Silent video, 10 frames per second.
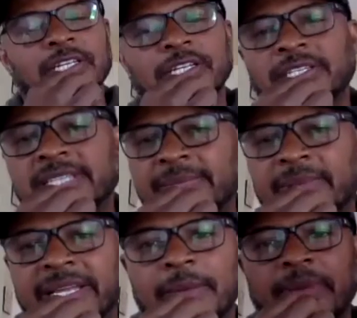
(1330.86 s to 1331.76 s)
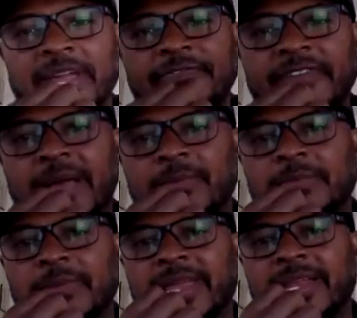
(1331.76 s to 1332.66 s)
you seem like a big family
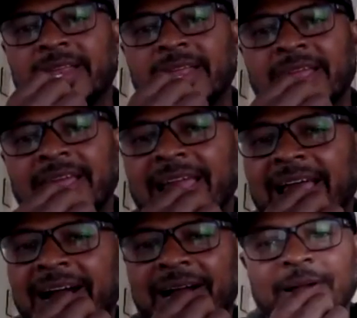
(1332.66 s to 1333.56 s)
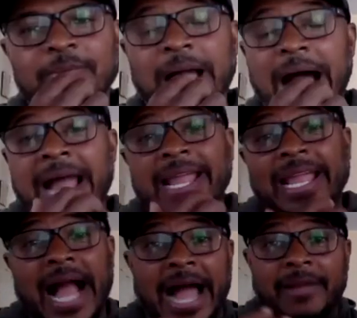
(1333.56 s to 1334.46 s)
man.
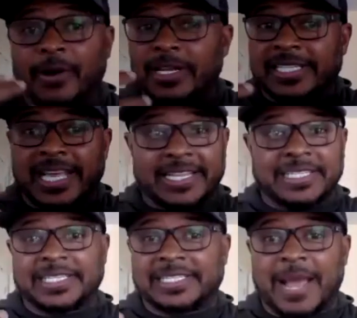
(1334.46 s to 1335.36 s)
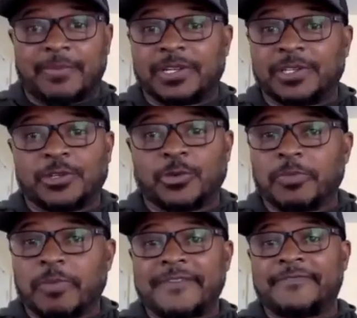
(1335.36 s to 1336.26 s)
I want to take this example and use it with
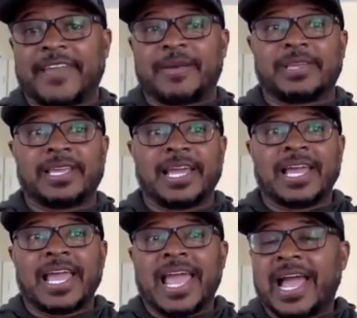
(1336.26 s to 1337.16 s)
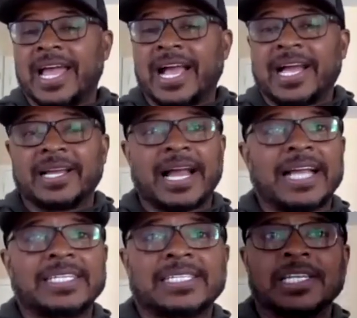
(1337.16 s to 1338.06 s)
my family. I
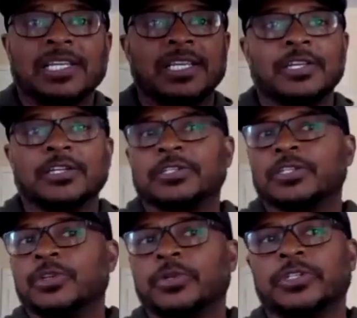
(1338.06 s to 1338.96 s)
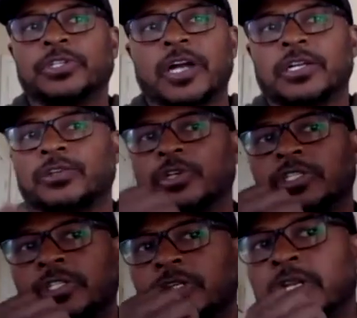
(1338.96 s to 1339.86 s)
see you and your daughter,
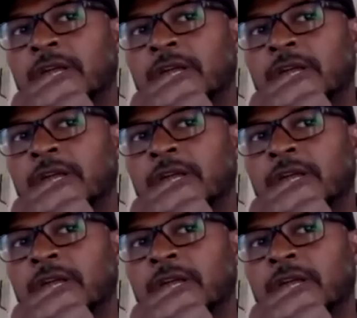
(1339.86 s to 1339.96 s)
Christian,